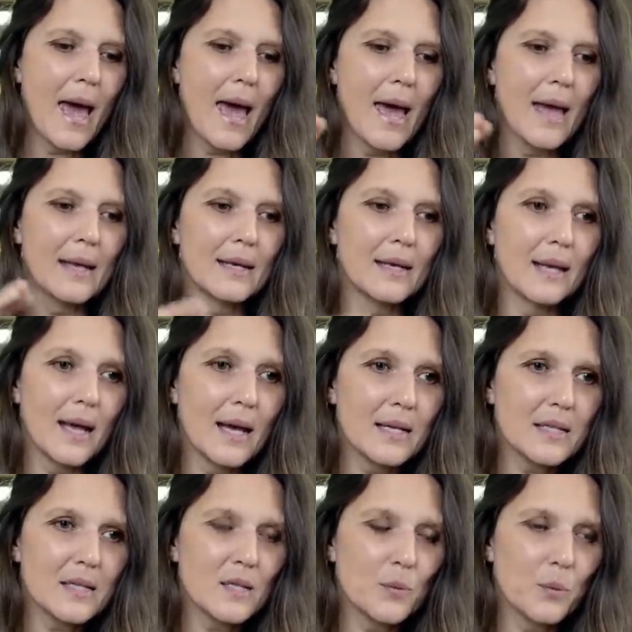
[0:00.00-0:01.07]
And
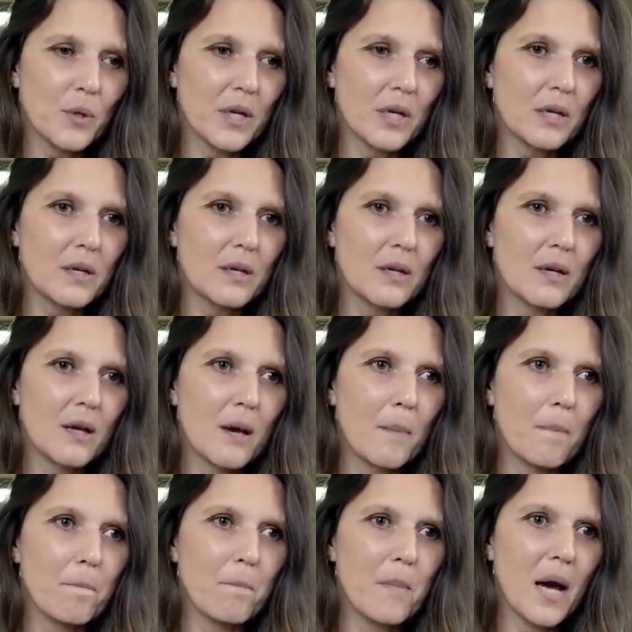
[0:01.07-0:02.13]
last week,
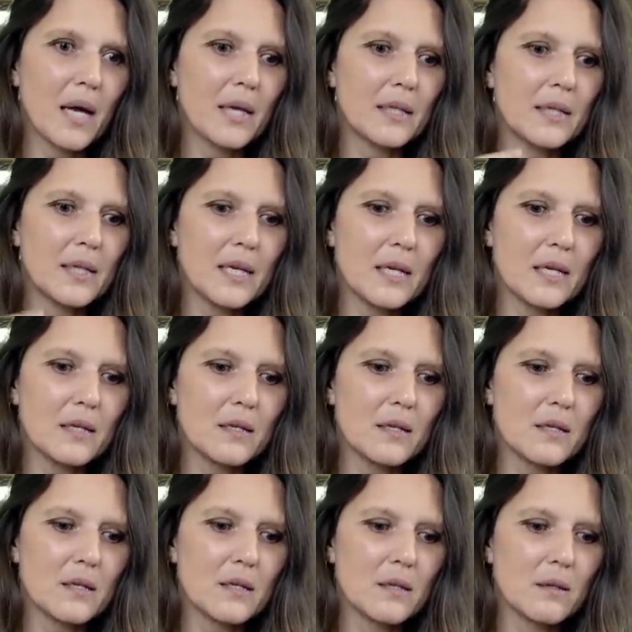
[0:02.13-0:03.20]
my
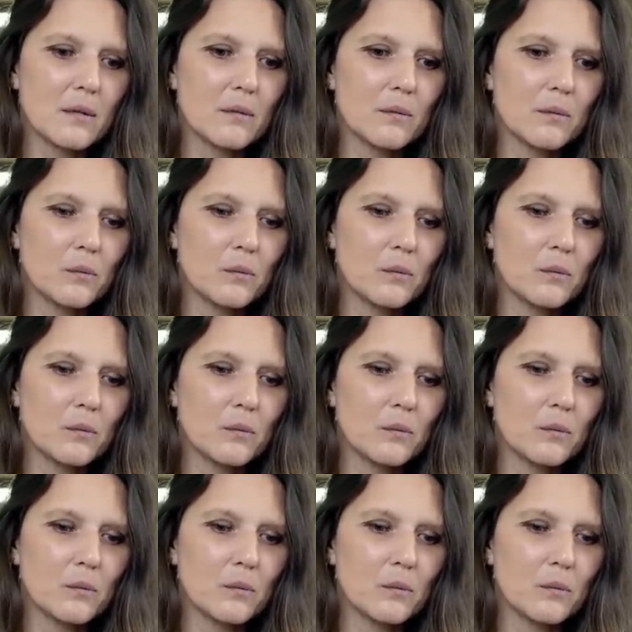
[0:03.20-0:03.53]
niece,